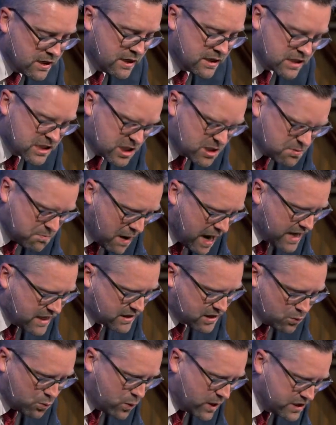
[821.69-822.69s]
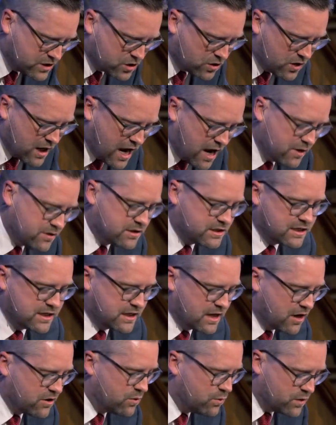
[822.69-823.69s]
smite the winter house
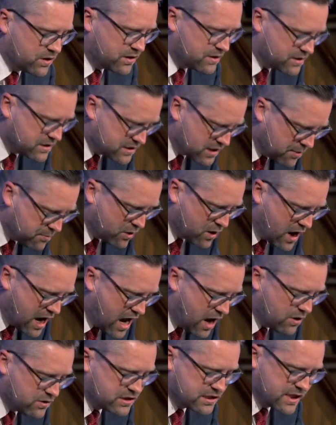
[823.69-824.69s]
together with the summer house.